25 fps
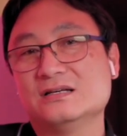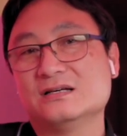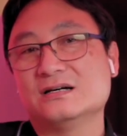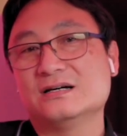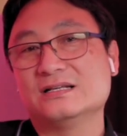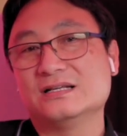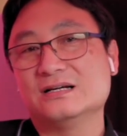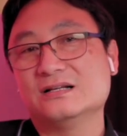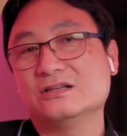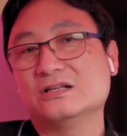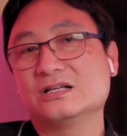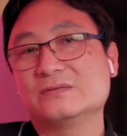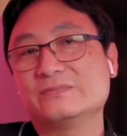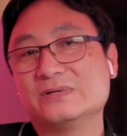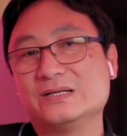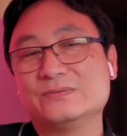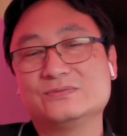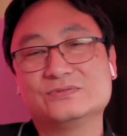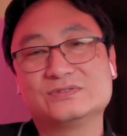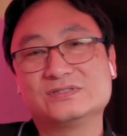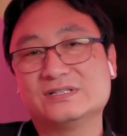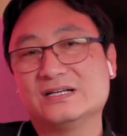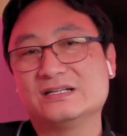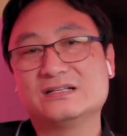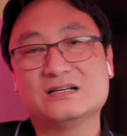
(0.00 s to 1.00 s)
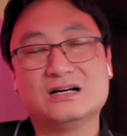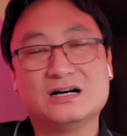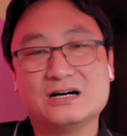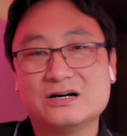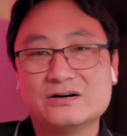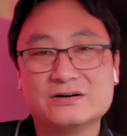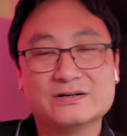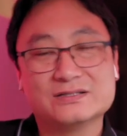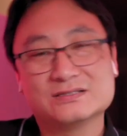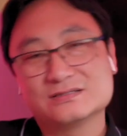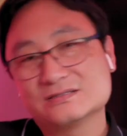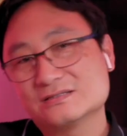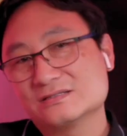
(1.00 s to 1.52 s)
I know a lot of people said,
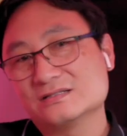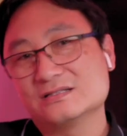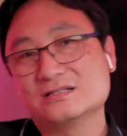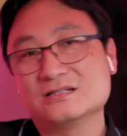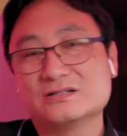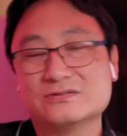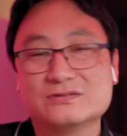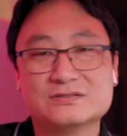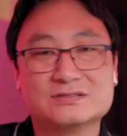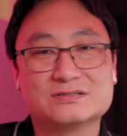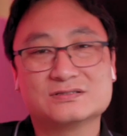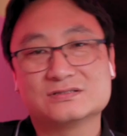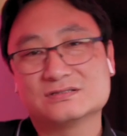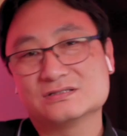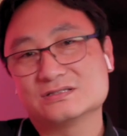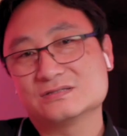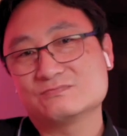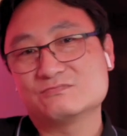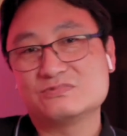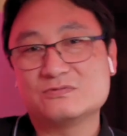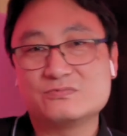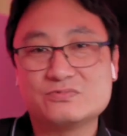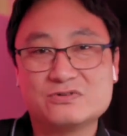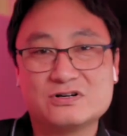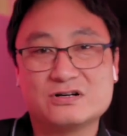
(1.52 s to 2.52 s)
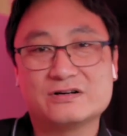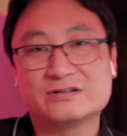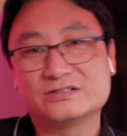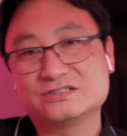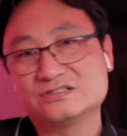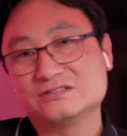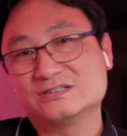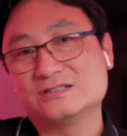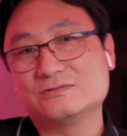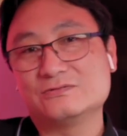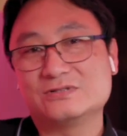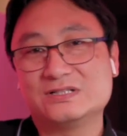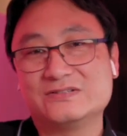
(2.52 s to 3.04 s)
oh, it's, you know, it's just
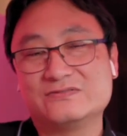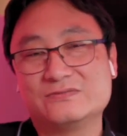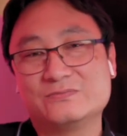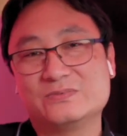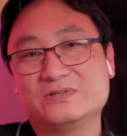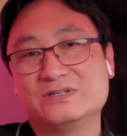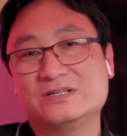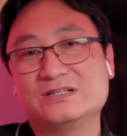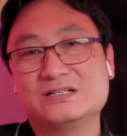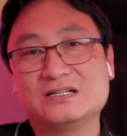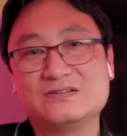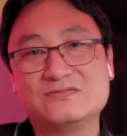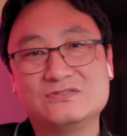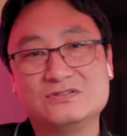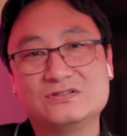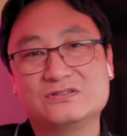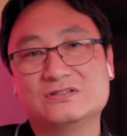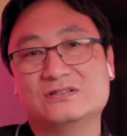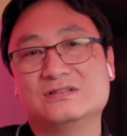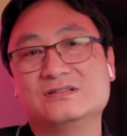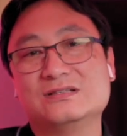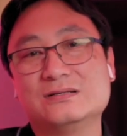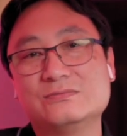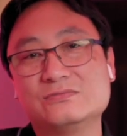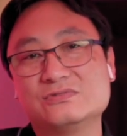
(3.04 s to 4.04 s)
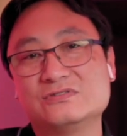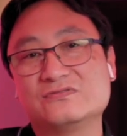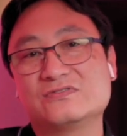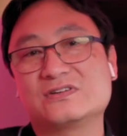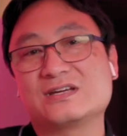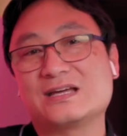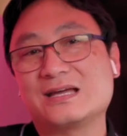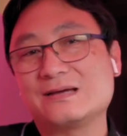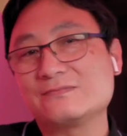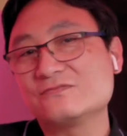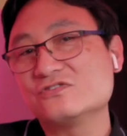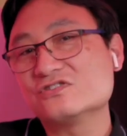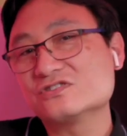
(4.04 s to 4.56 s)
proprietary and whatever. But, you know, if you look at the number of
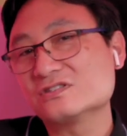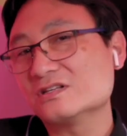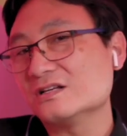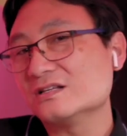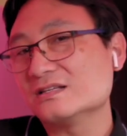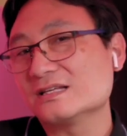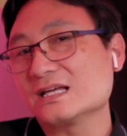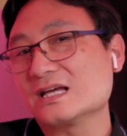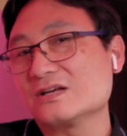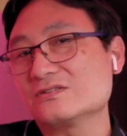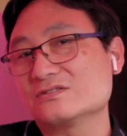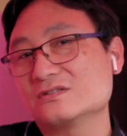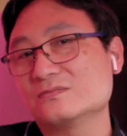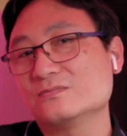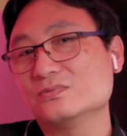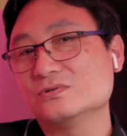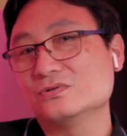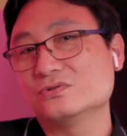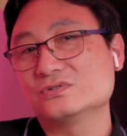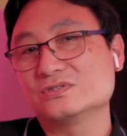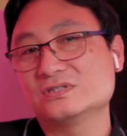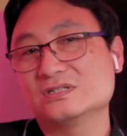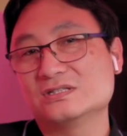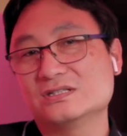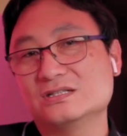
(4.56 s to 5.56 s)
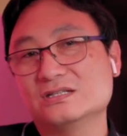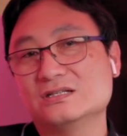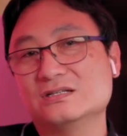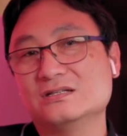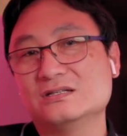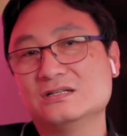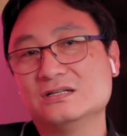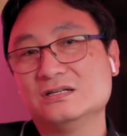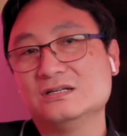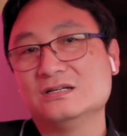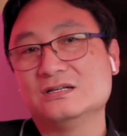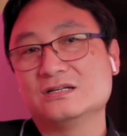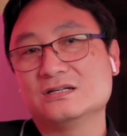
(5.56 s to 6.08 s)
cameras that are now supporting it,
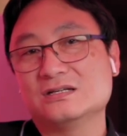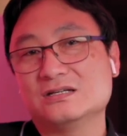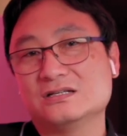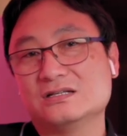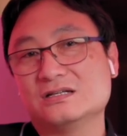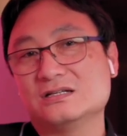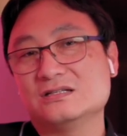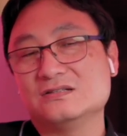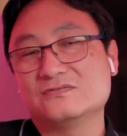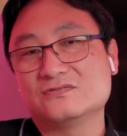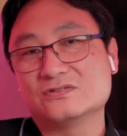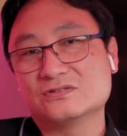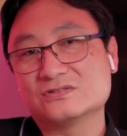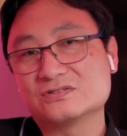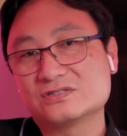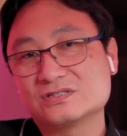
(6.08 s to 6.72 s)
you know, you've got